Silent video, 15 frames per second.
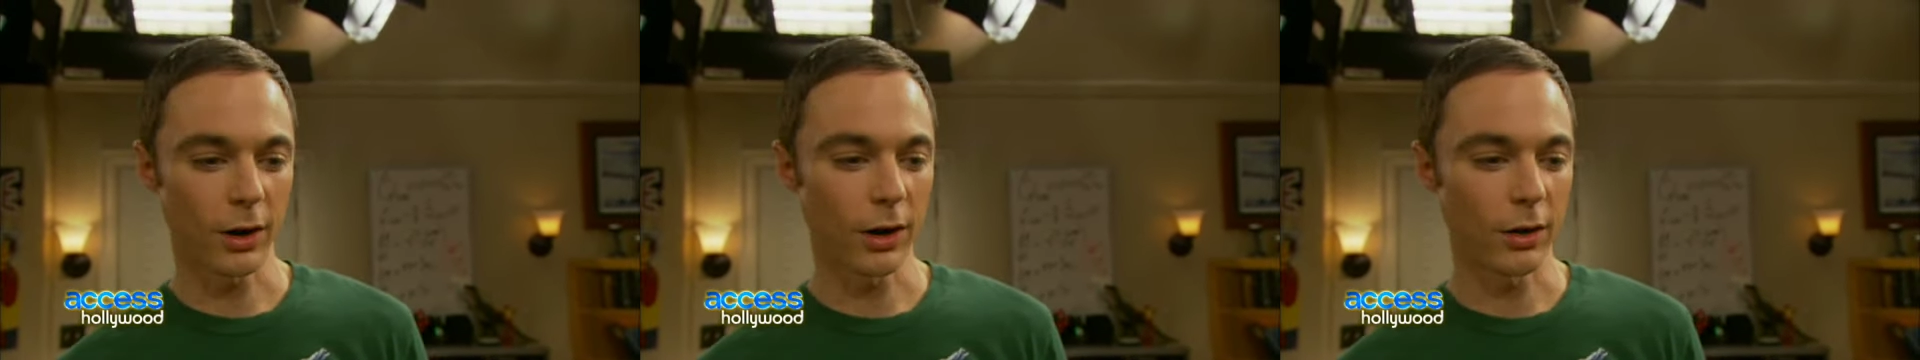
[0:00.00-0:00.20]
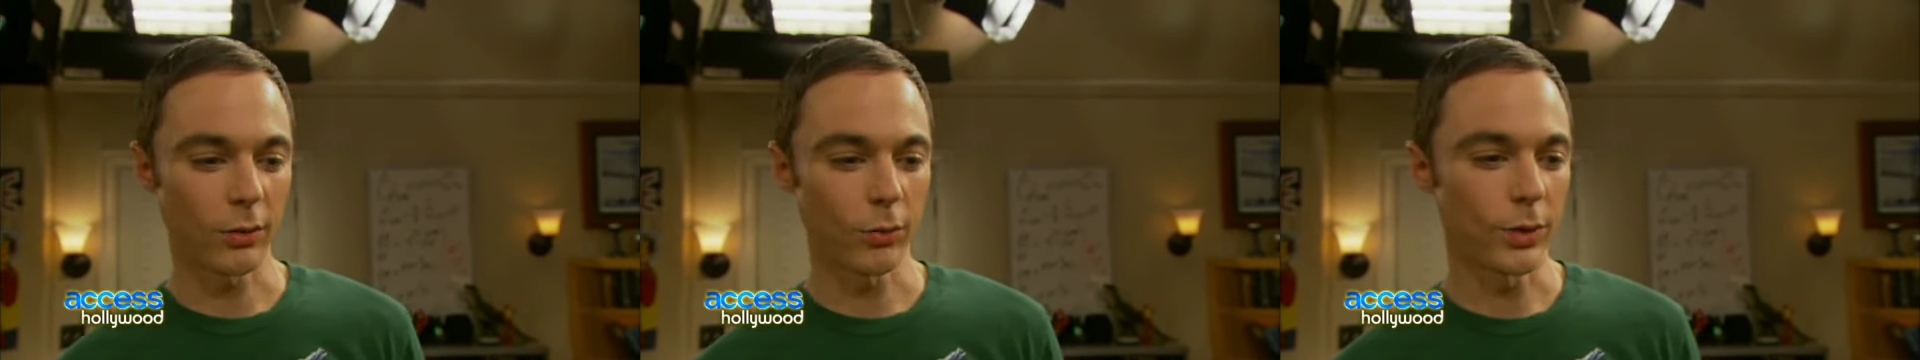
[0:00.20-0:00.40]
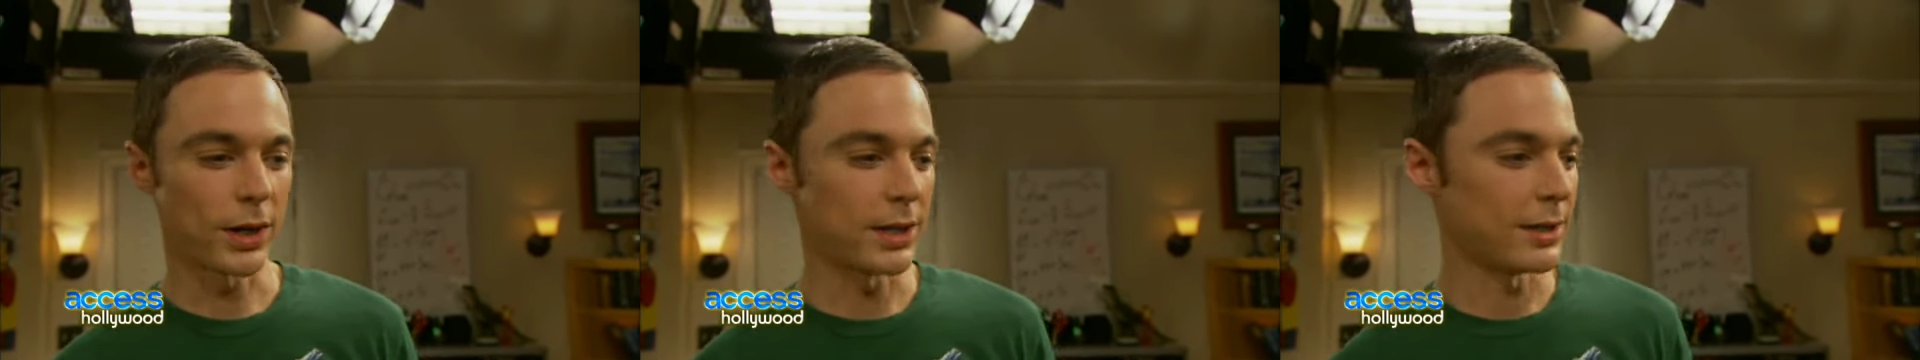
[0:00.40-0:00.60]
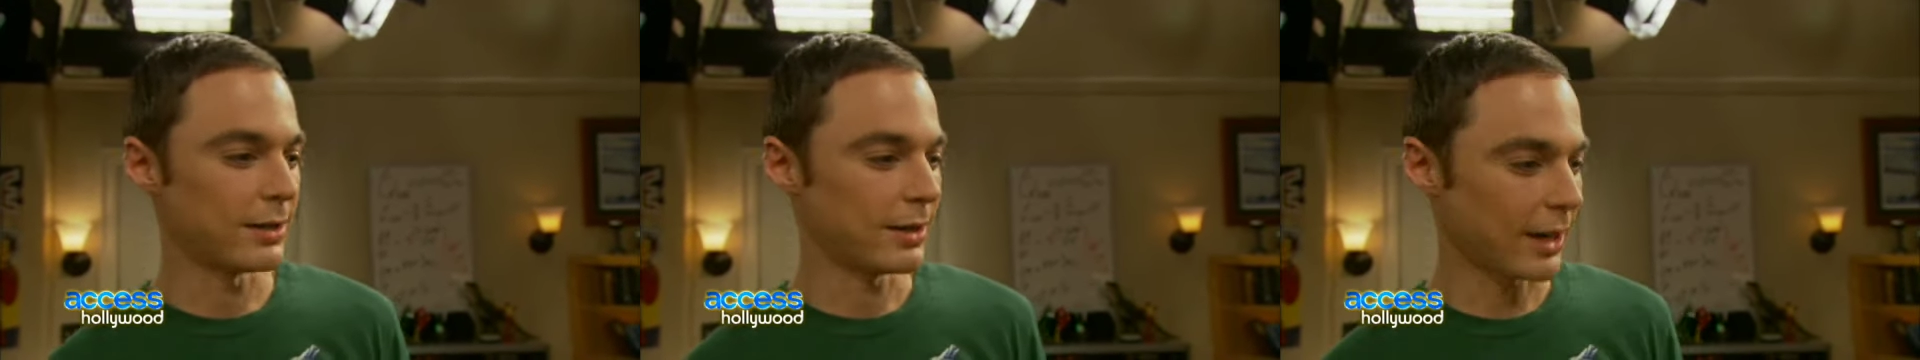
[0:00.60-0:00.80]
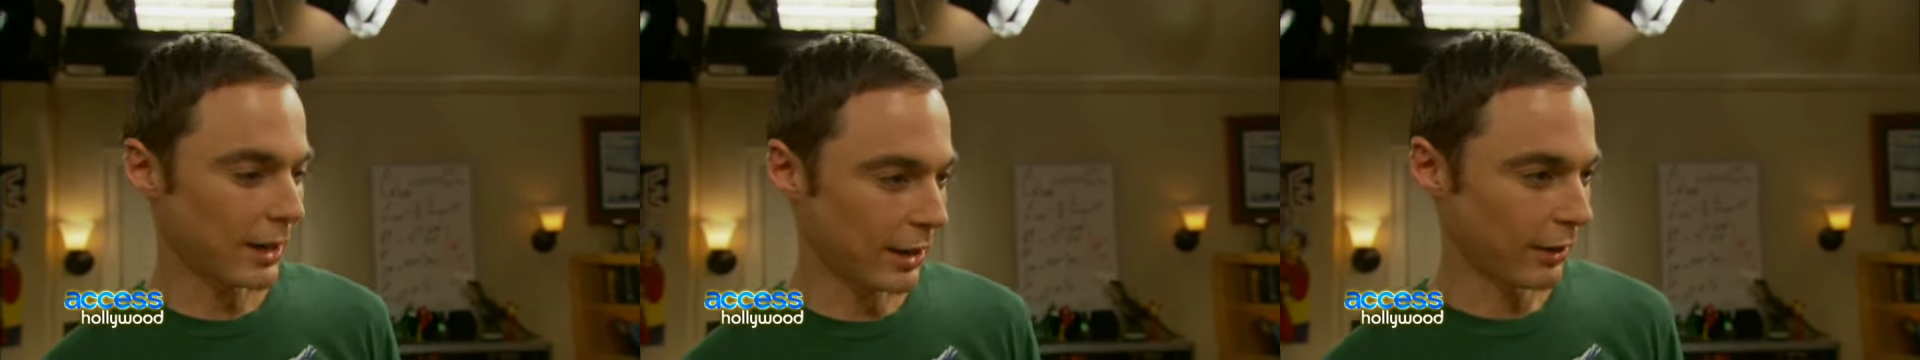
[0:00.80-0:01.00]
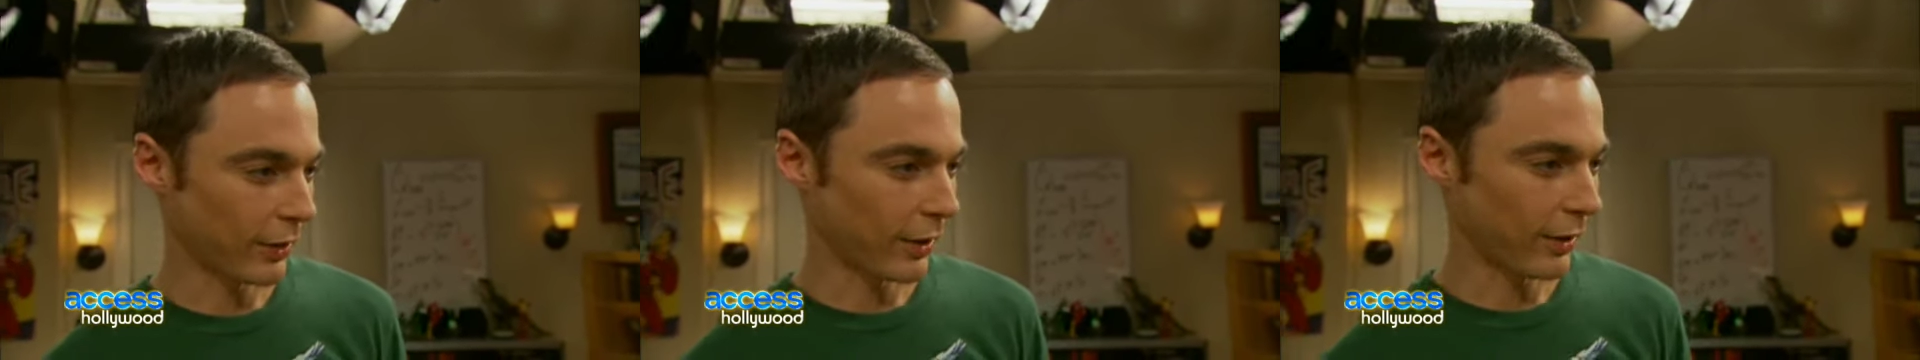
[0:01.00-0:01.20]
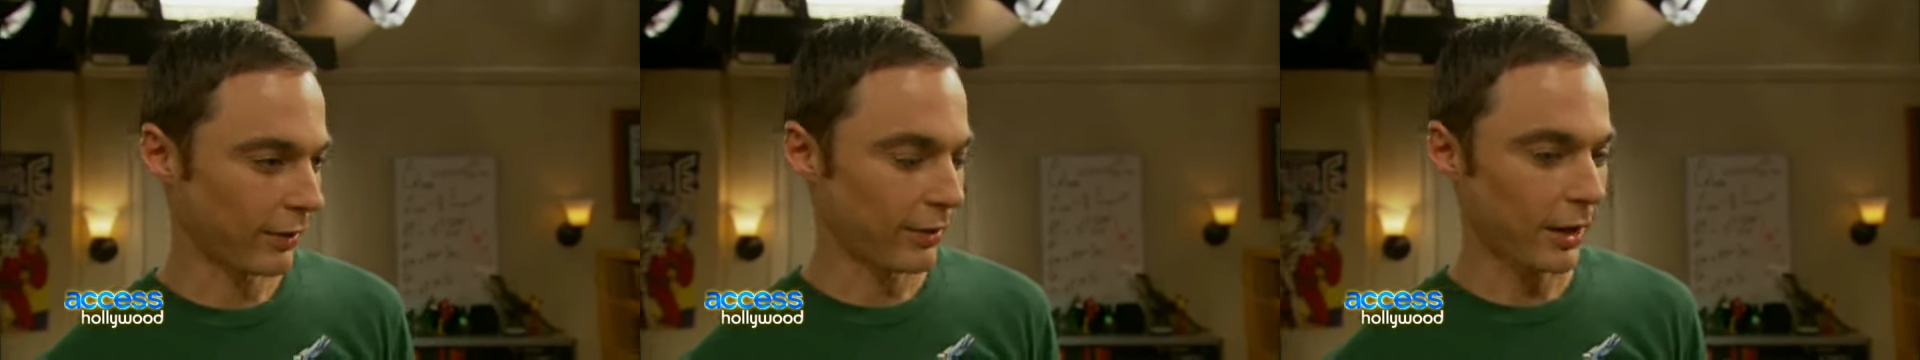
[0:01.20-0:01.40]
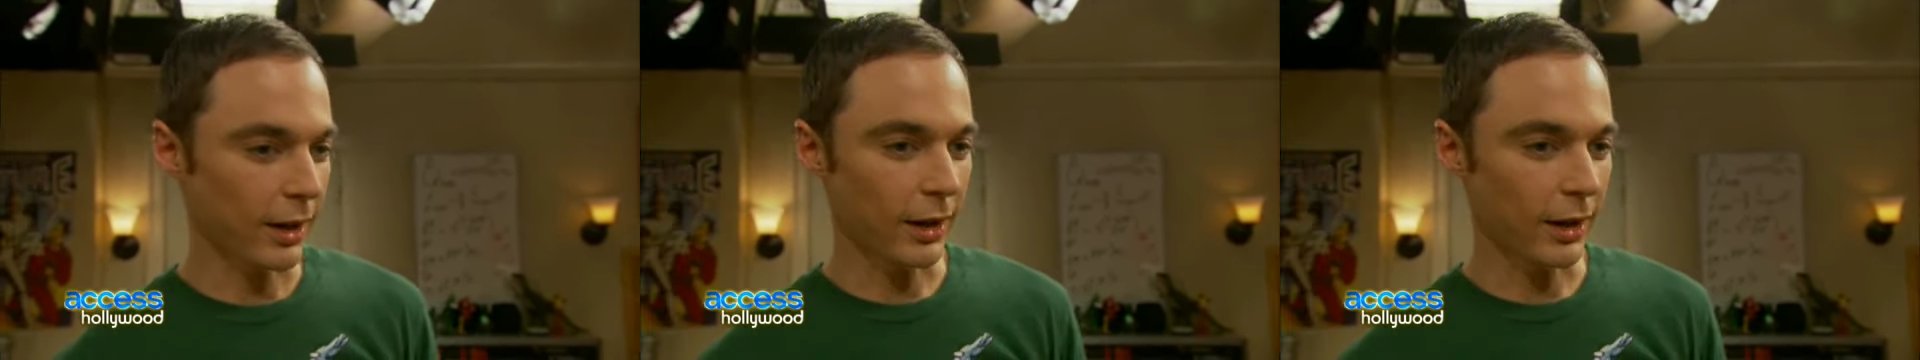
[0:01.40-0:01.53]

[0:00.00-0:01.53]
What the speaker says: are ridiculous.